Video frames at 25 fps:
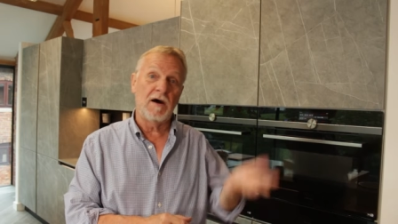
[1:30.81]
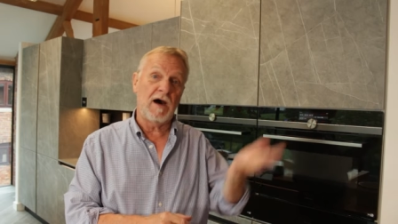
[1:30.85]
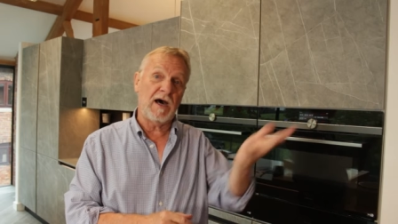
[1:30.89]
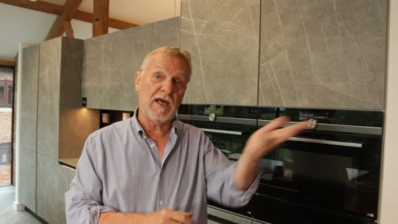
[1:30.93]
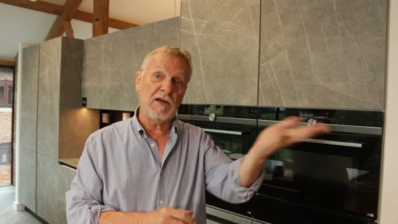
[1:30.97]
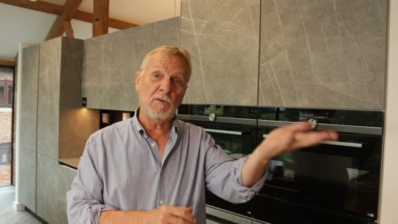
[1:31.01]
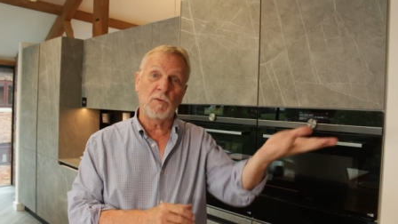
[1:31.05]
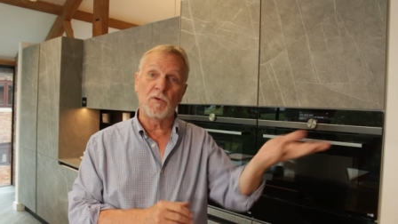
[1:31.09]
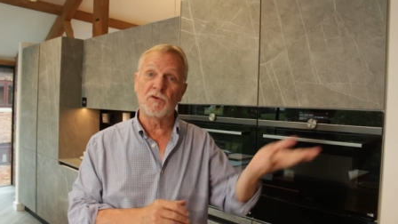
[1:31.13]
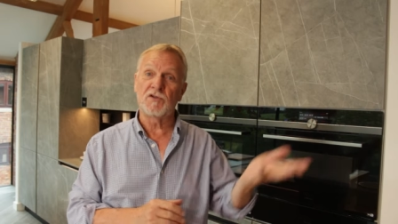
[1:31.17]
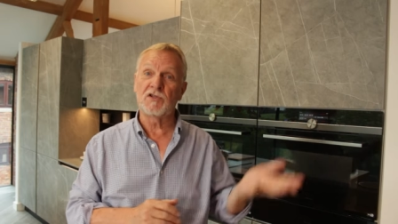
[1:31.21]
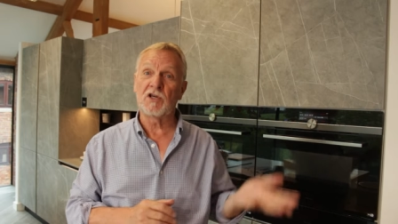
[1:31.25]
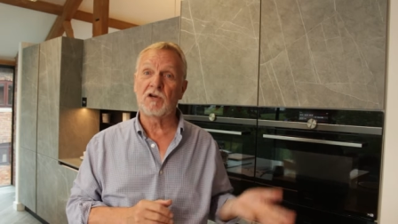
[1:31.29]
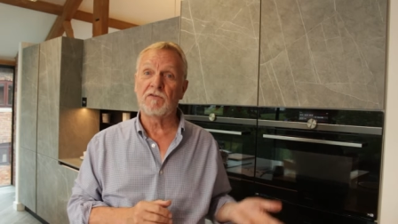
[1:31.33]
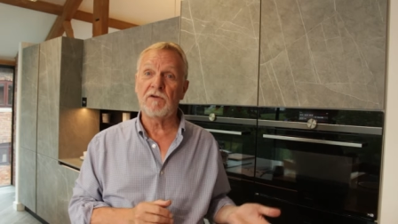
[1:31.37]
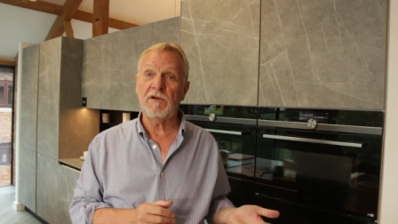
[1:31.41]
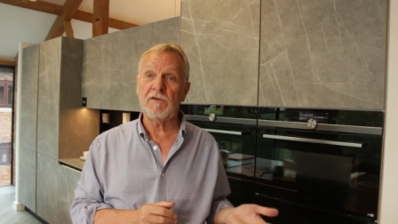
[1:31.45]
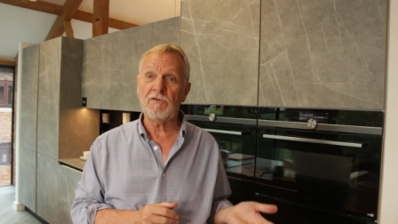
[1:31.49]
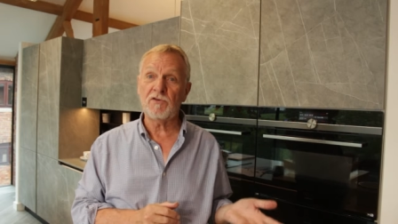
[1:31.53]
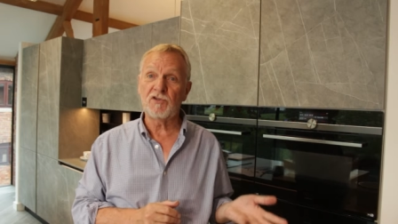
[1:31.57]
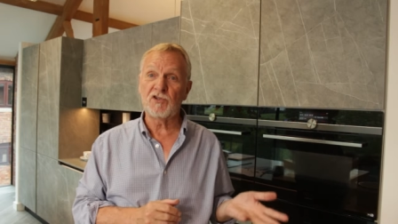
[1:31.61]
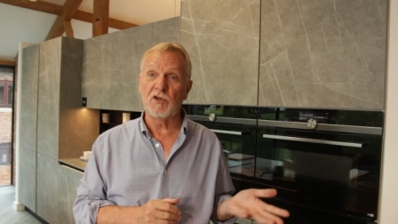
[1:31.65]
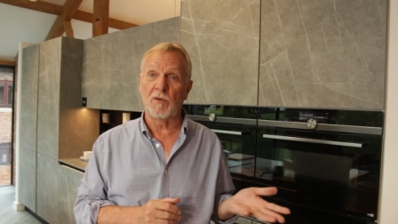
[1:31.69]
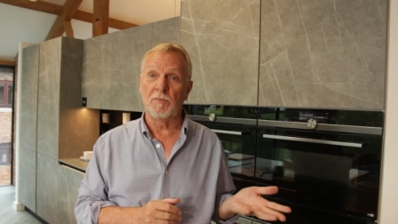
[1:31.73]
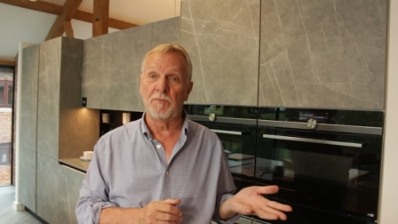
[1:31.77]
I don't want to
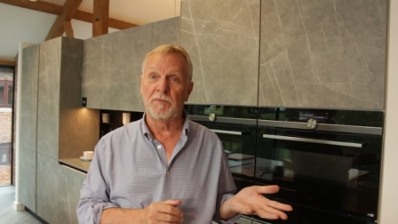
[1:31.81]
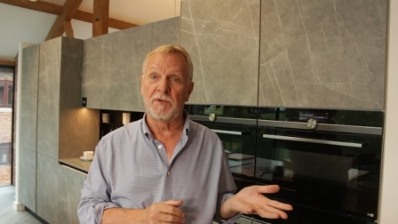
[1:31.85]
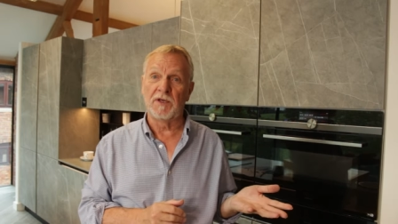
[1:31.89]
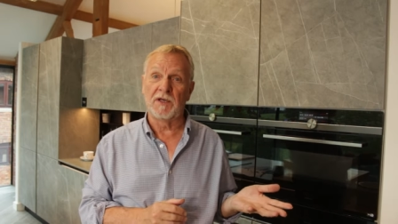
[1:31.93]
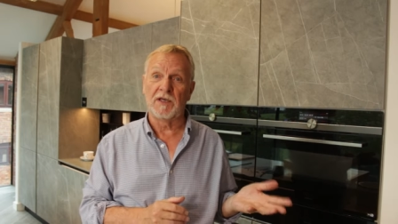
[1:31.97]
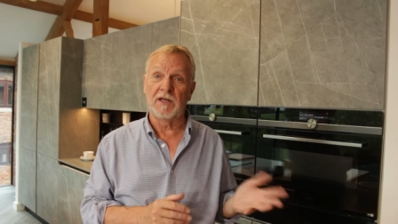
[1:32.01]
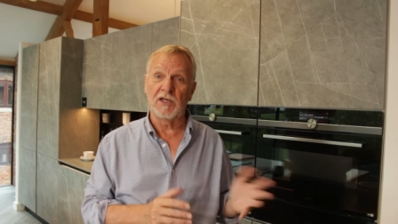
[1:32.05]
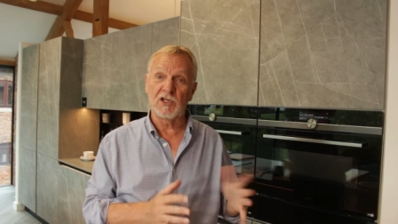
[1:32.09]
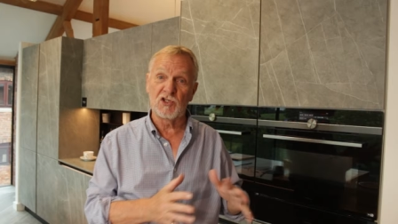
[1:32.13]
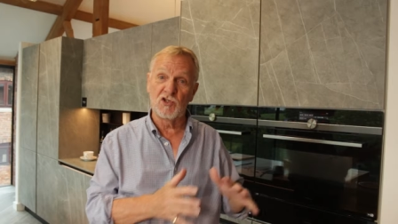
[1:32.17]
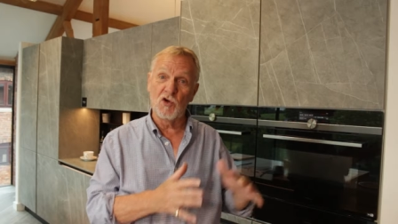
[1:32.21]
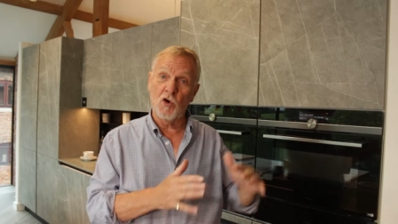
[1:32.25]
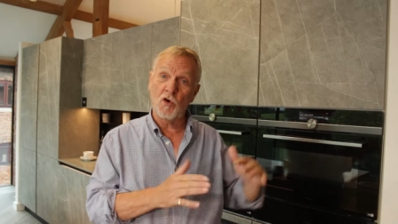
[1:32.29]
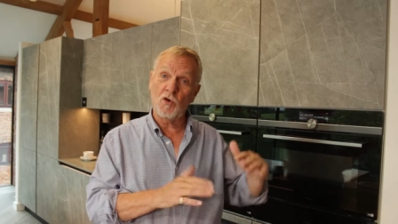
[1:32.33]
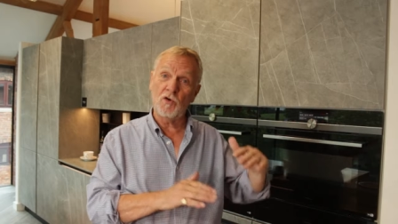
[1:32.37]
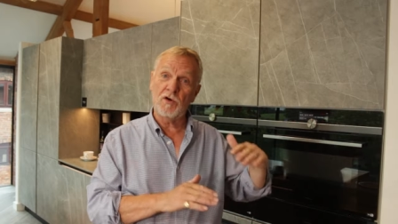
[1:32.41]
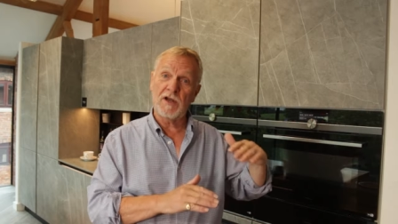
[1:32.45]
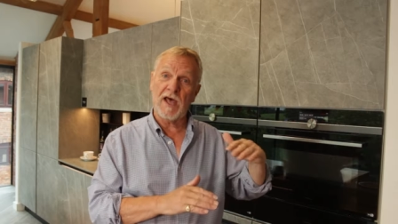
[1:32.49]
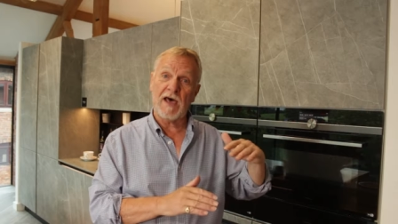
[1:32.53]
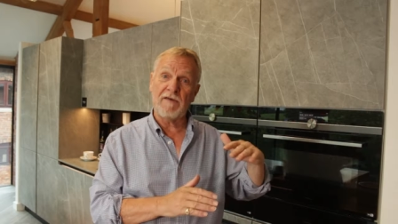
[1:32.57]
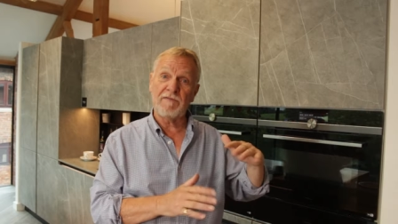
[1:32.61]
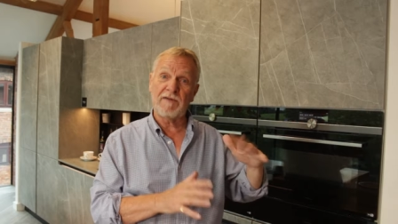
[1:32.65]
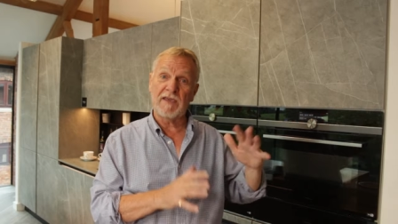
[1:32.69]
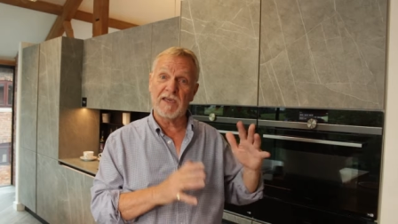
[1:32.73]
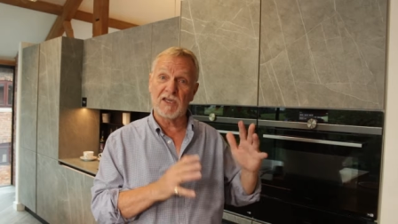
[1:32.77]
grill something, and it's no
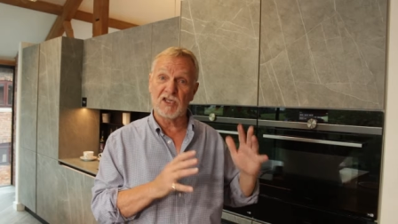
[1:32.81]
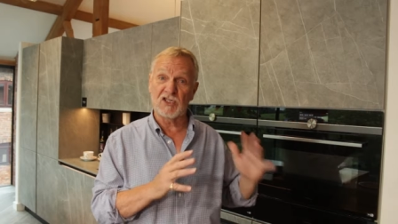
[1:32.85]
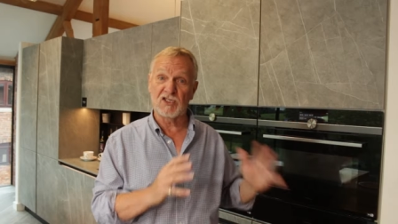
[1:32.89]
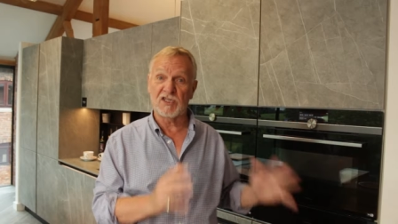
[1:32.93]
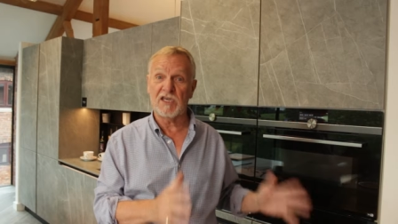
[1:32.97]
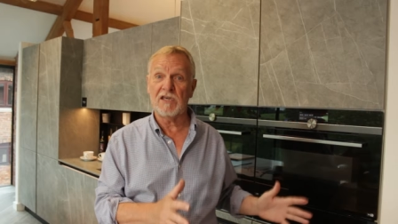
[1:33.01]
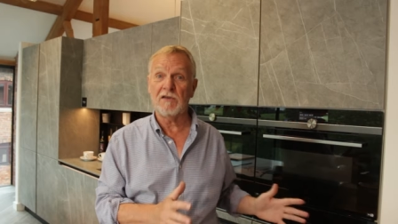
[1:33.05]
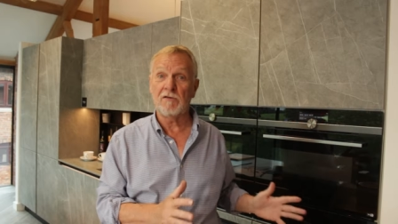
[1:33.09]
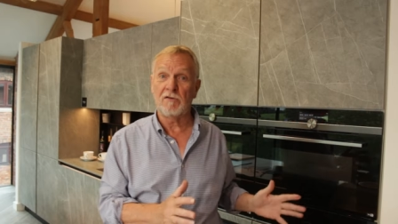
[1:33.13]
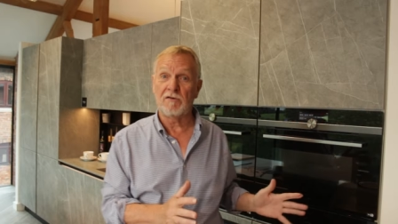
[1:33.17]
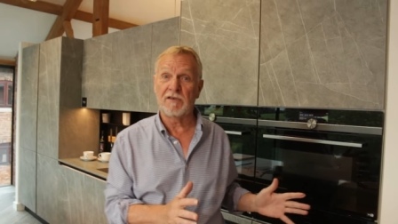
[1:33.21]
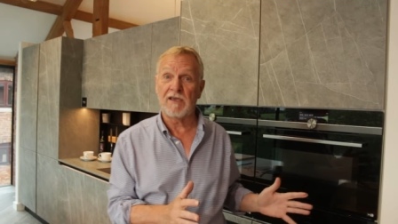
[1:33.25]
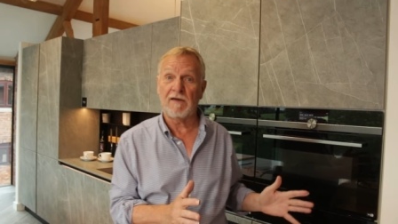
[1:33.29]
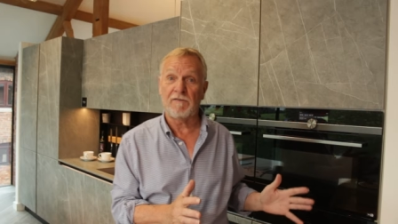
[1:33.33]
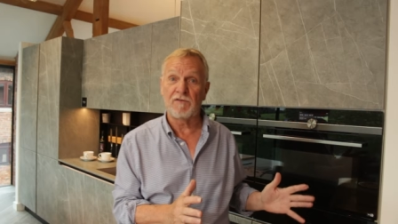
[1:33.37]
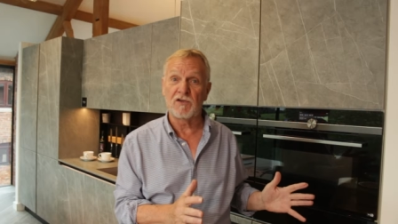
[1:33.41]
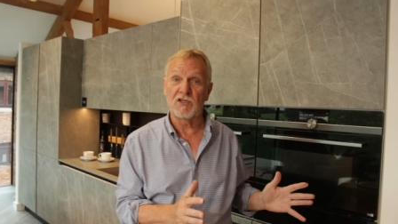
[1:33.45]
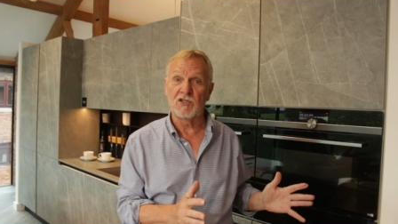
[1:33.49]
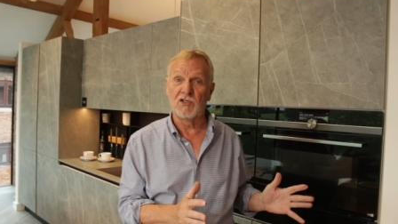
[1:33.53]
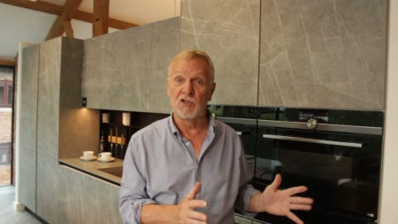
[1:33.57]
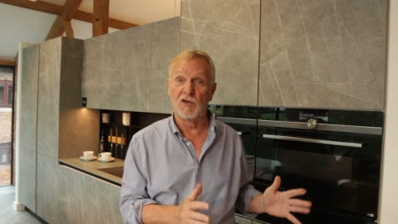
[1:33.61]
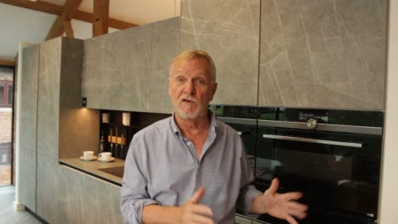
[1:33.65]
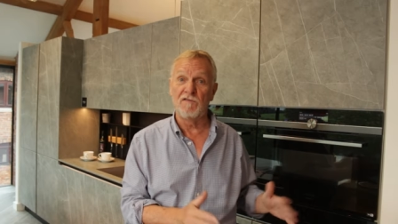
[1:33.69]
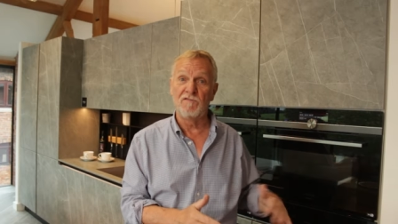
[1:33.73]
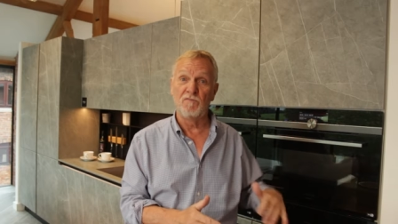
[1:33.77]
good having a single
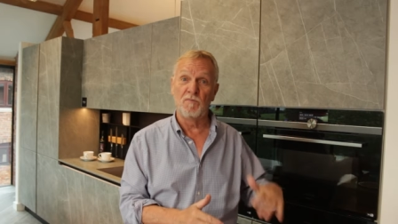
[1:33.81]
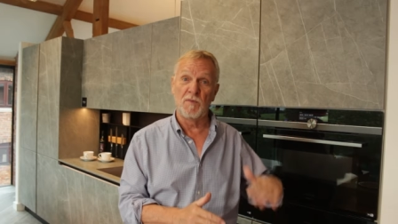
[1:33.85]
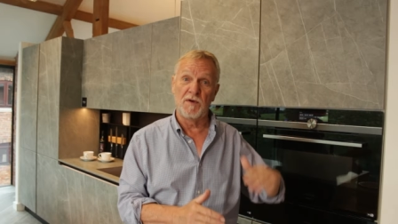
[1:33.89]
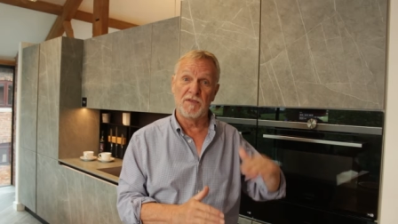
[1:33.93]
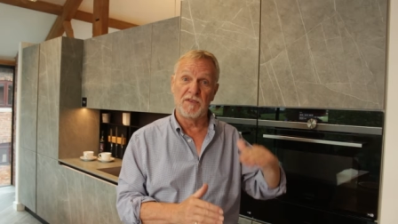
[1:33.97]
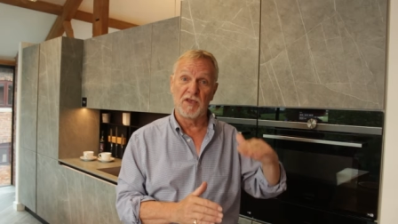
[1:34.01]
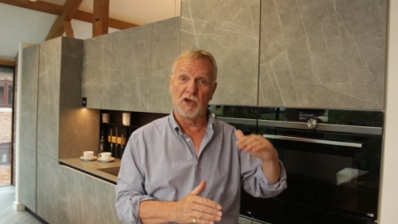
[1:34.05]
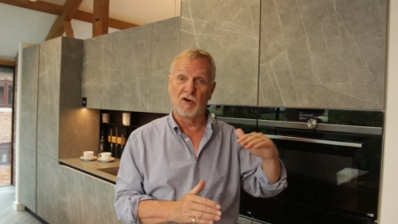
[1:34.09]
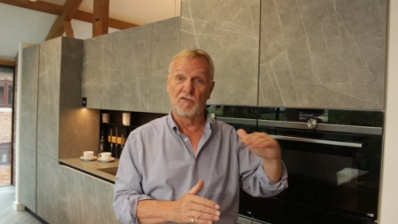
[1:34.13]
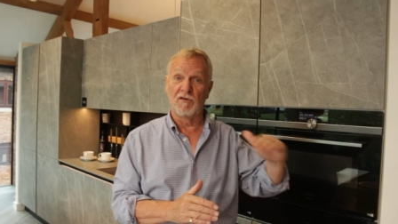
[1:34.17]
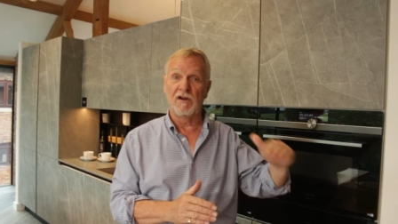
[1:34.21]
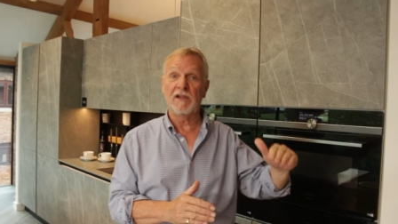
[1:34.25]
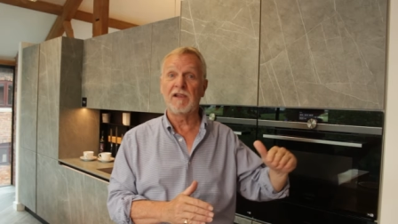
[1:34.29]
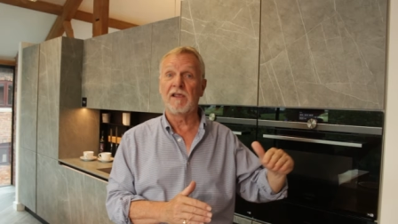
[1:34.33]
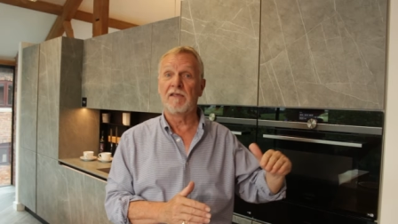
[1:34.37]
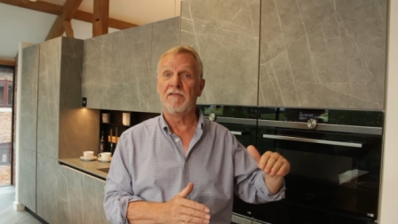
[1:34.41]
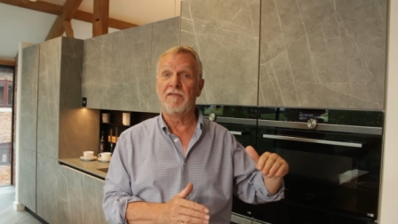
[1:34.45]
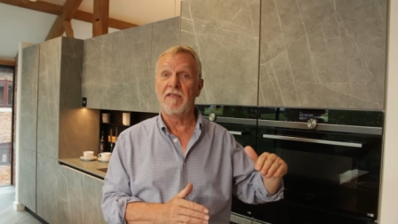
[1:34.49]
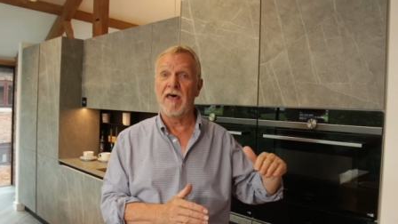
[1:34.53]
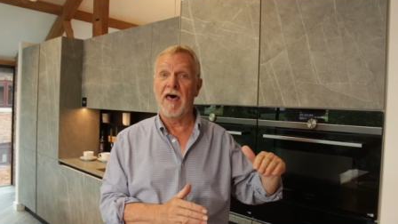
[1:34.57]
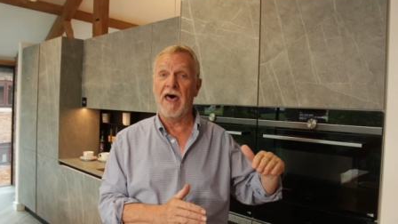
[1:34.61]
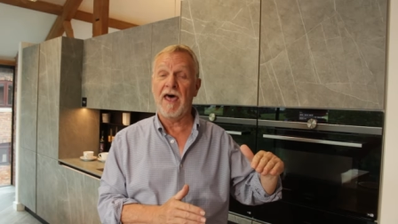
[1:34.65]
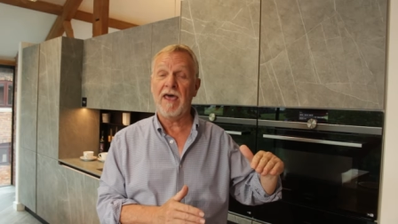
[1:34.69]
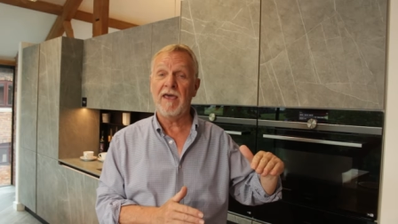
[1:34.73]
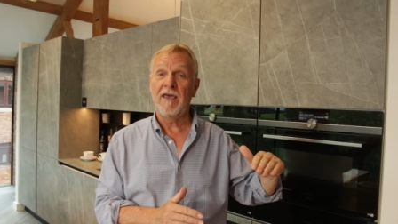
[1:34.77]
cavity oven with the grill
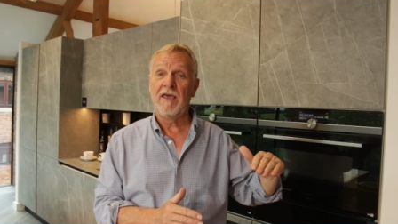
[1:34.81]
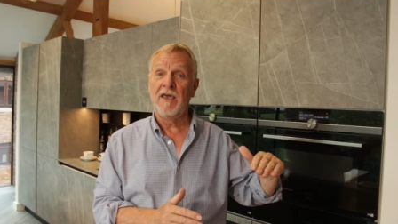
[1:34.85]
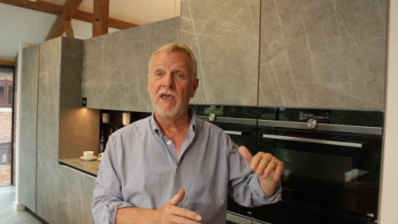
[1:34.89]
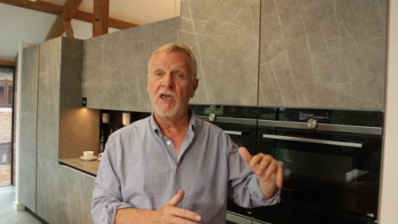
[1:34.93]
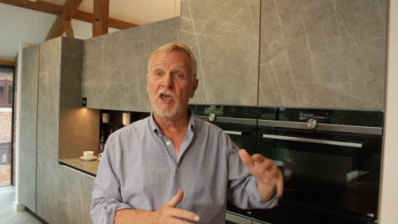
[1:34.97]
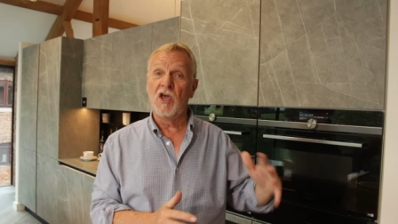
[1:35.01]
in there